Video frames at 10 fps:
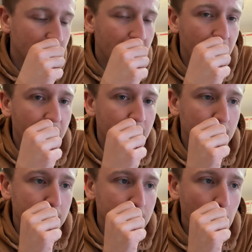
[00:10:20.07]

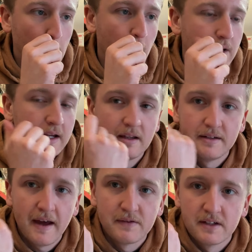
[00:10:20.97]
Only need the
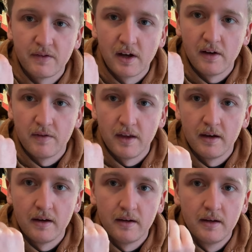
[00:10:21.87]
death certificate of
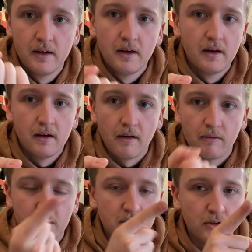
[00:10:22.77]
the
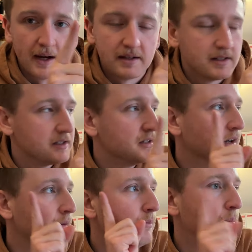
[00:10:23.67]
original ancestor.